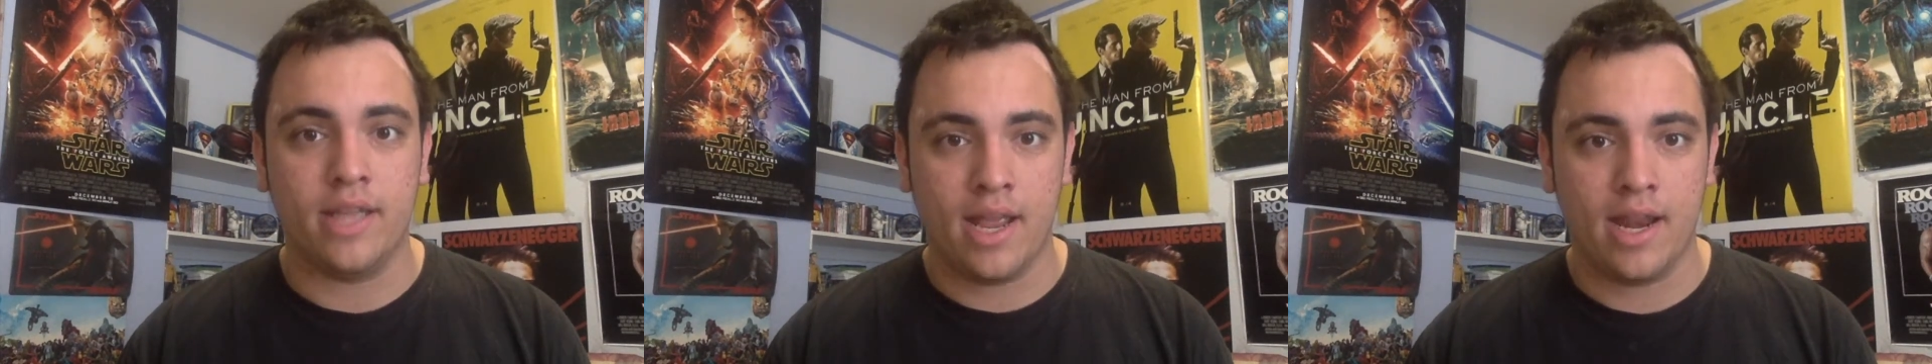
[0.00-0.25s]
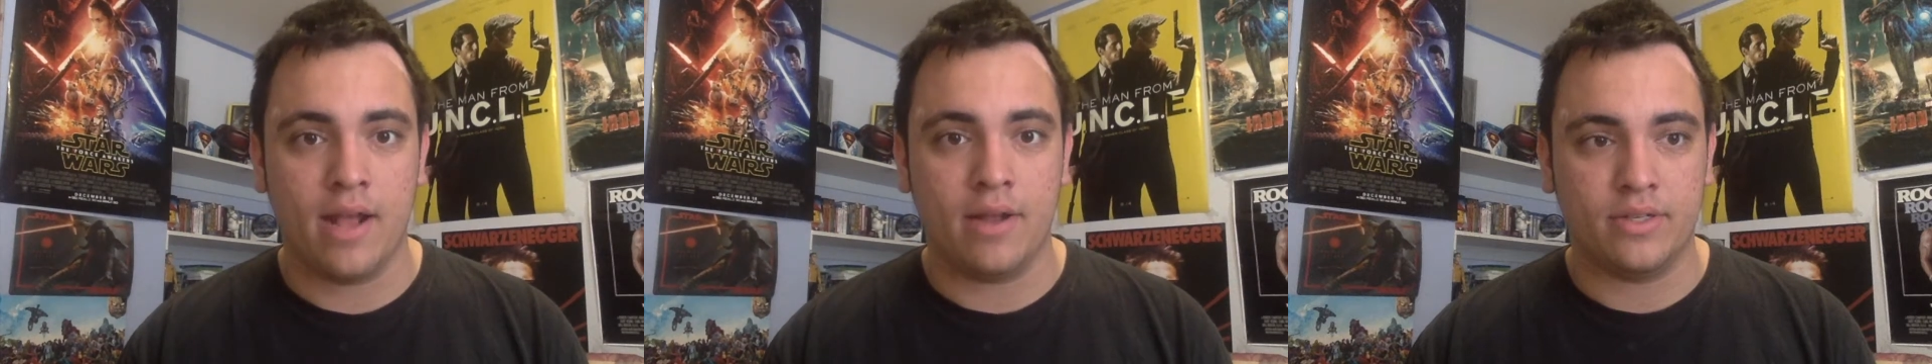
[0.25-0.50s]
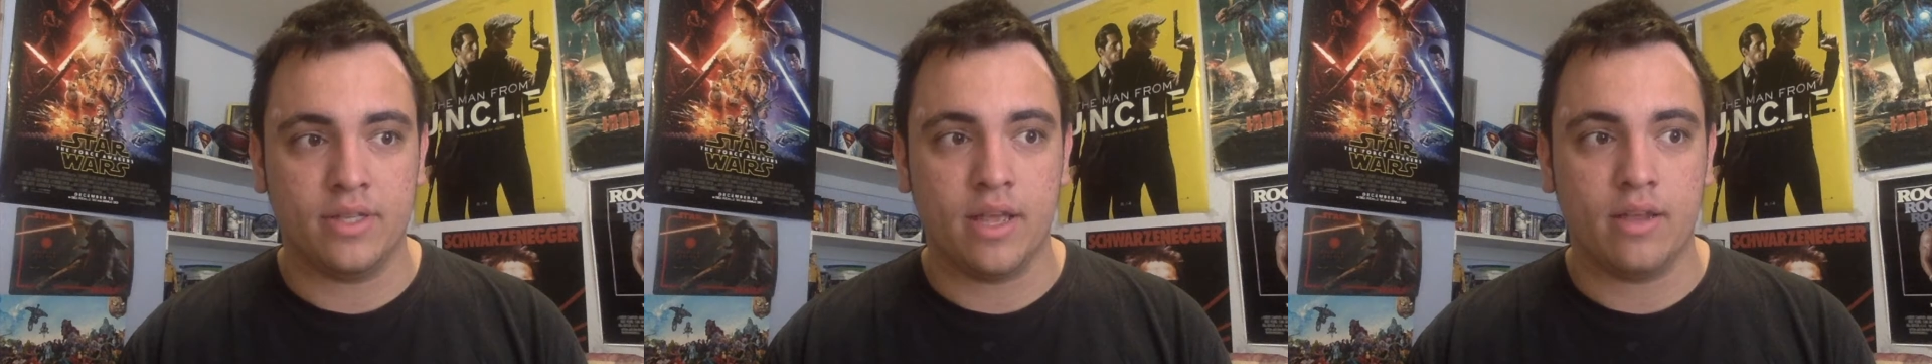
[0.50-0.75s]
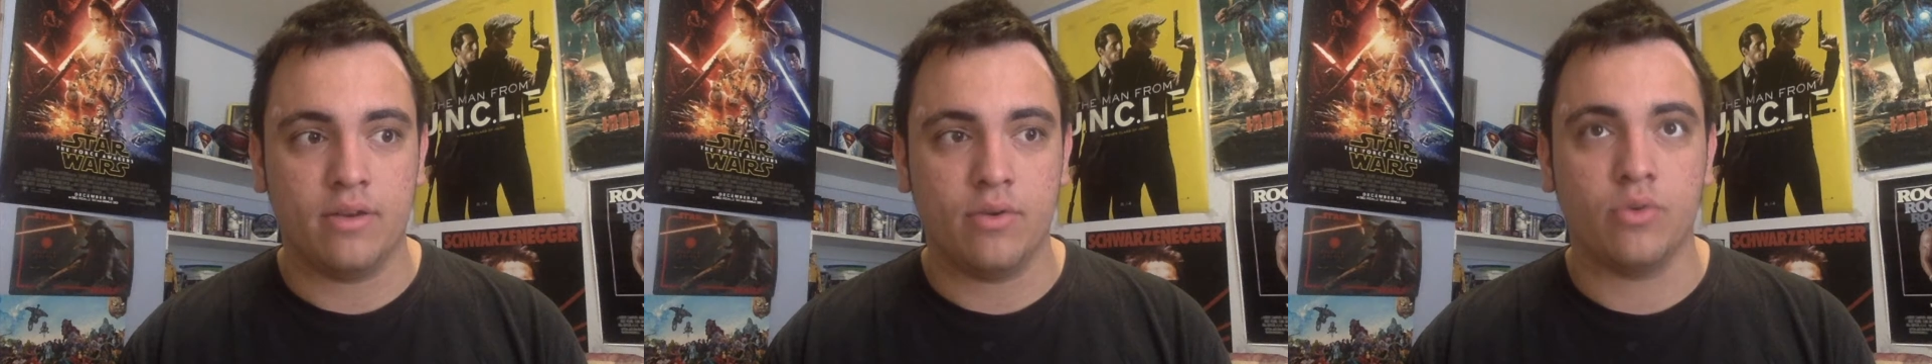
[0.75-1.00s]
They announced
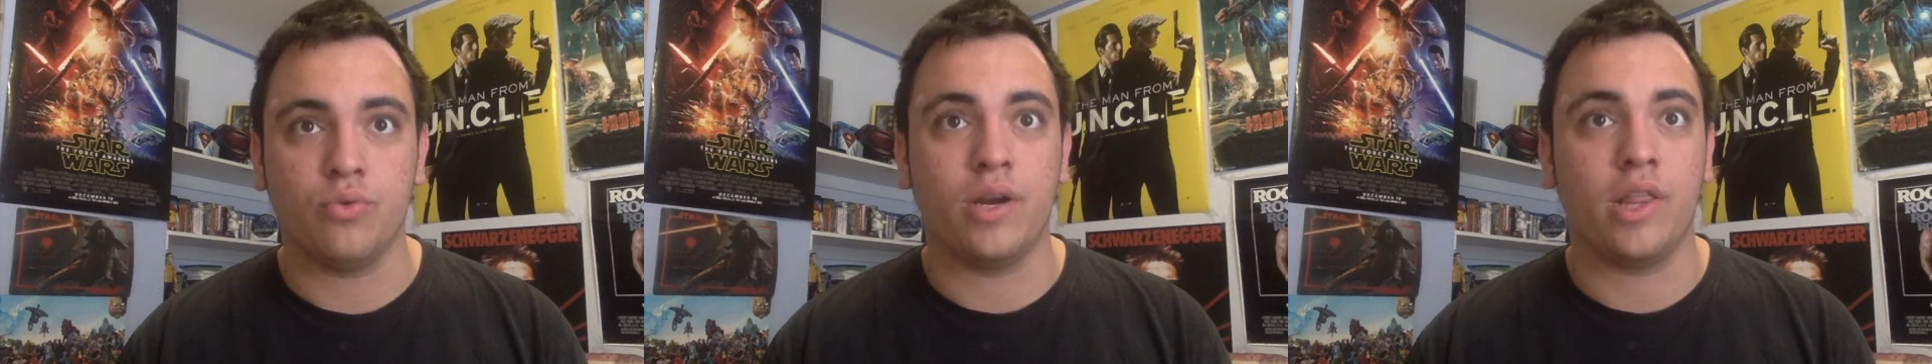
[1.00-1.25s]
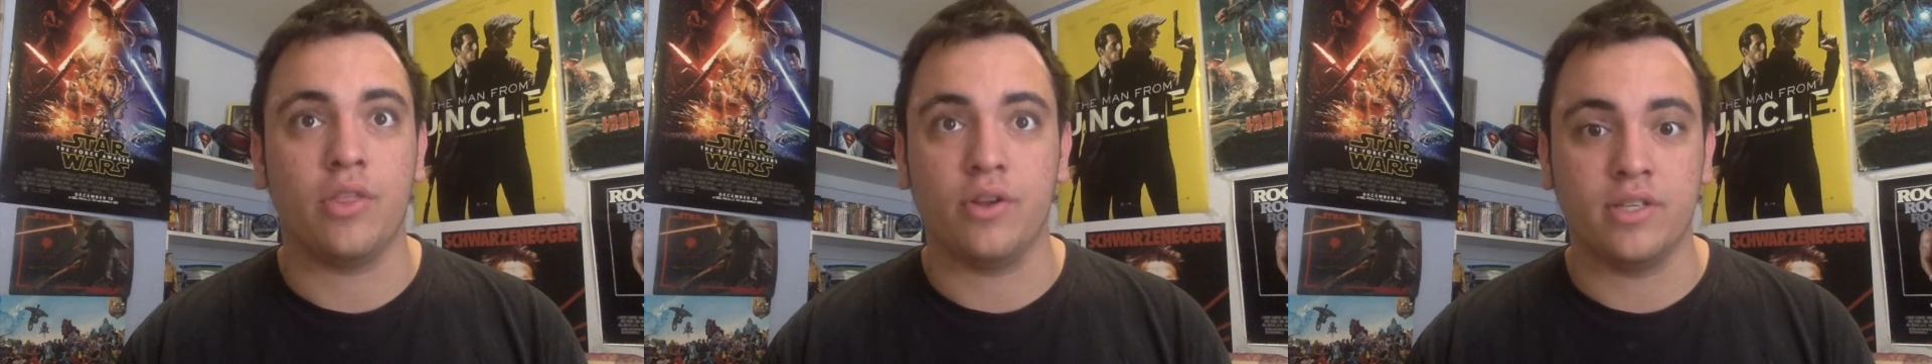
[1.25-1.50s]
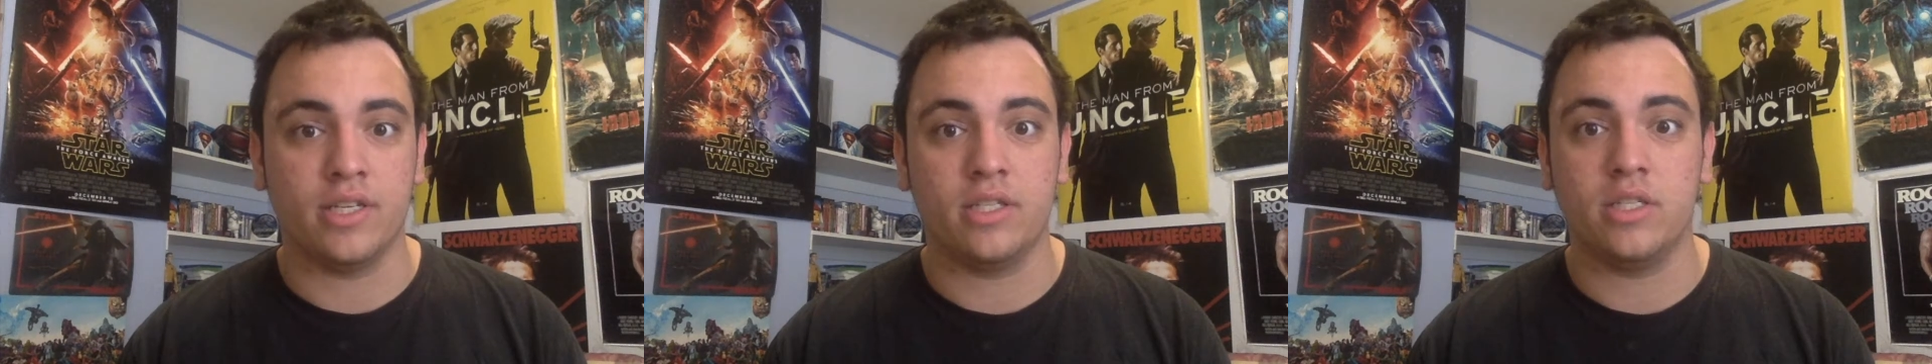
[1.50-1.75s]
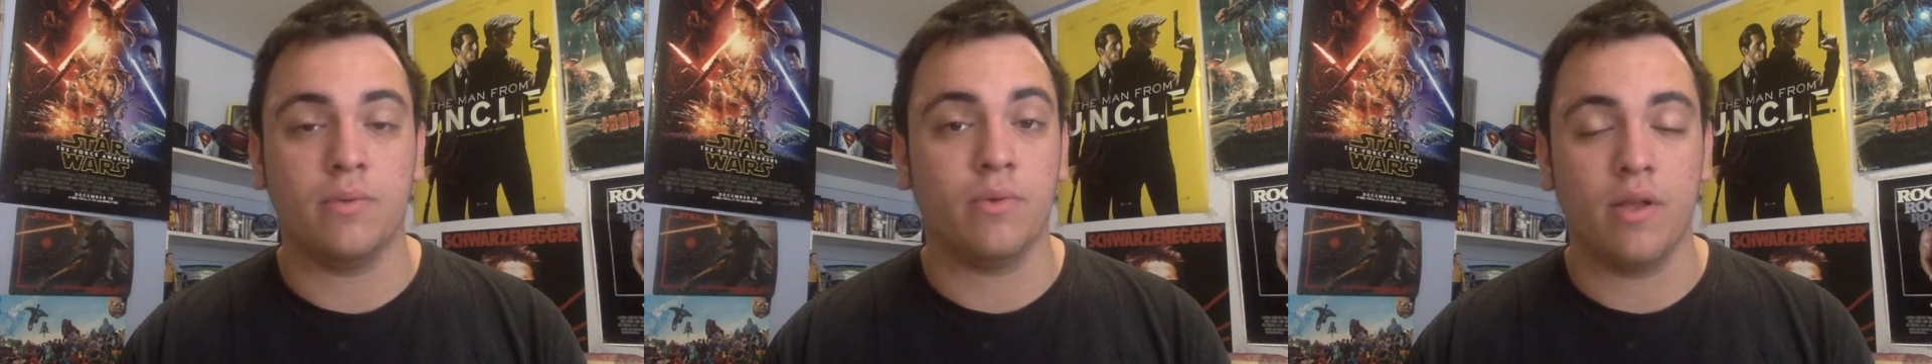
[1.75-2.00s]
that, or 2013,
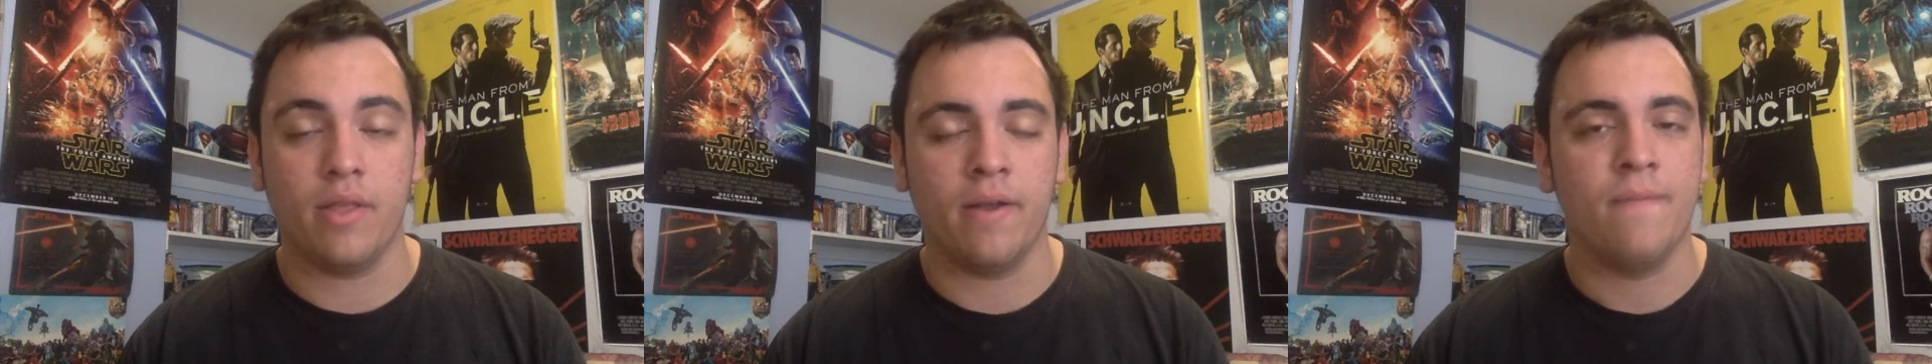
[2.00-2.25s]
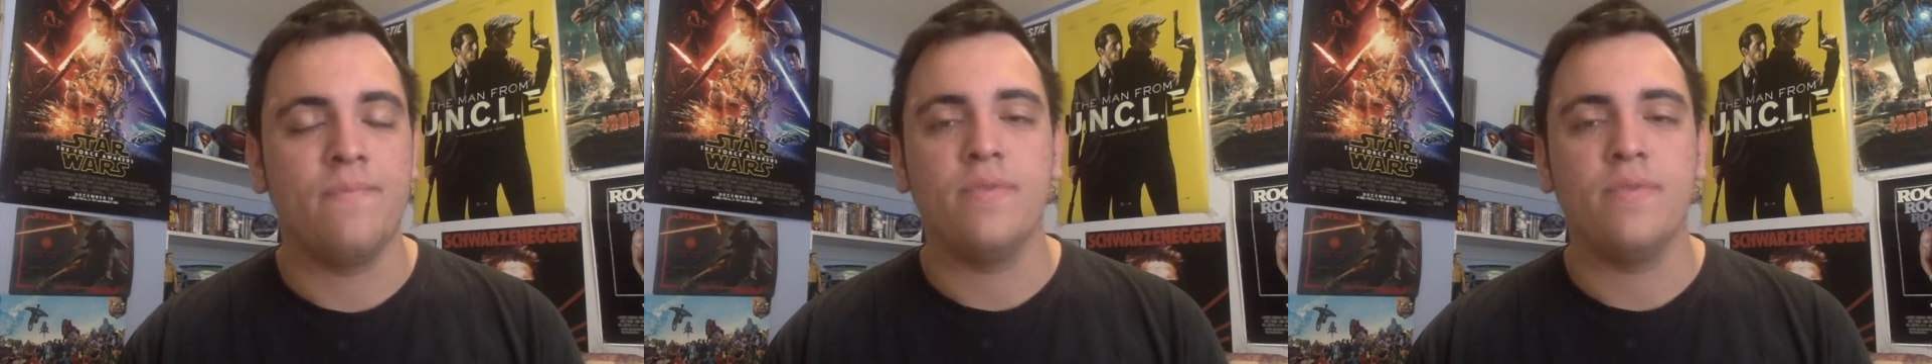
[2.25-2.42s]
somewhere around there.